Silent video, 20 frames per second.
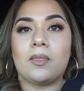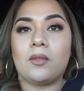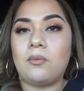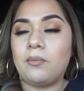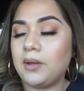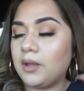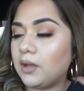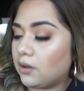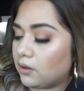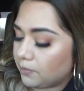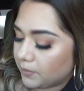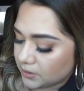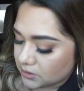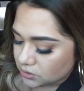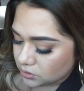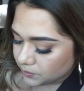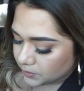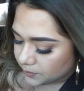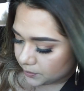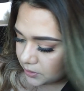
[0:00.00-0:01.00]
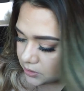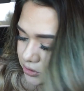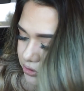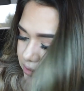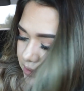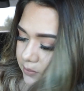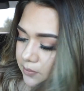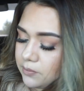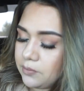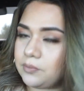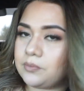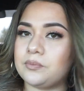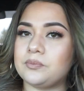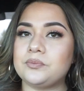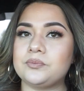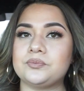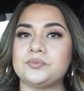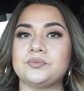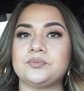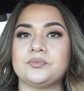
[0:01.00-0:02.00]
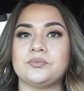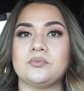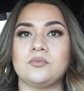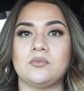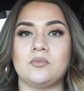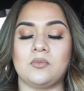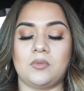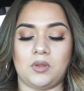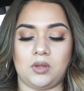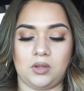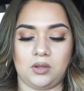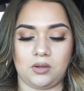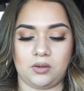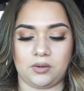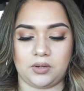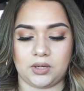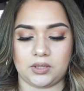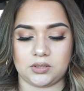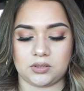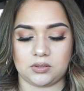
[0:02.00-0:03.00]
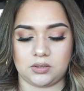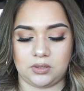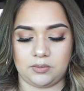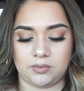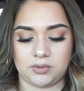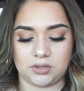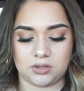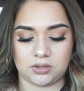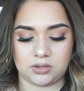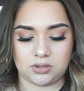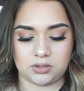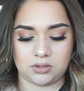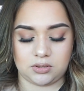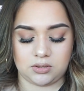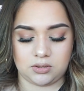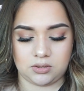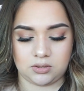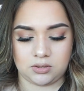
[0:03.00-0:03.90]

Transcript: Oh my god, my stupid brush strap. Okay, so let me just,